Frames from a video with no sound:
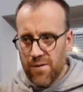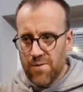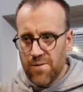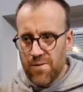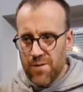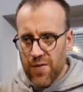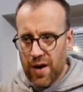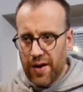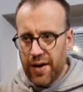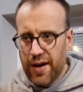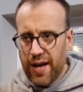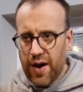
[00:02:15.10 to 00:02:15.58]

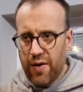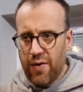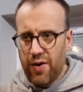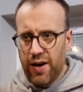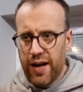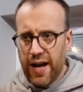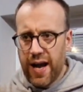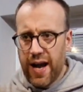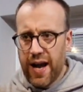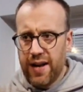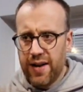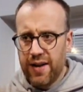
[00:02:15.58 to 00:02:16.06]
But I'm
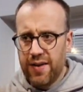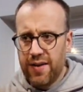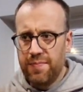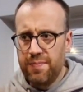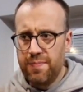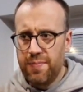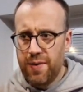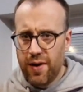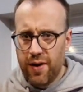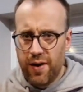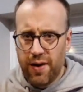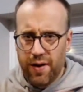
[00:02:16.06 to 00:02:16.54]
getting a
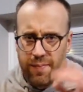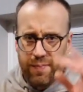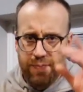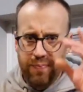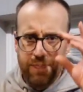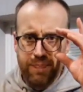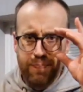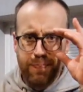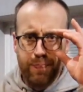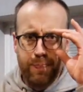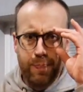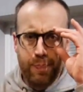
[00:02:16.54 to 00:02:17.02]

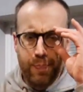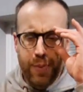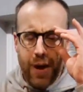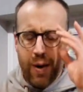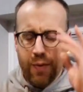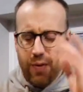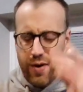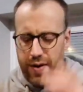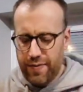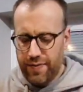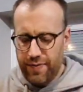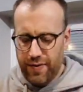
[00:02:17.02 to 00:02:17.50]

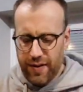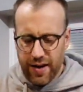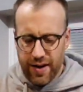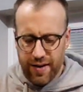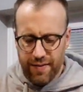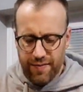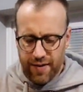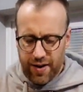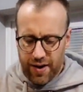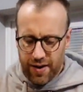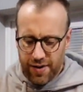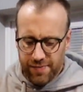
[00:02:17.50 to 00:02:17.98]
berry
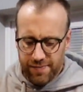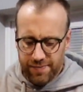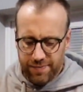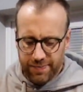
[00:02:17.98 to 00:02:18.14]
flavour.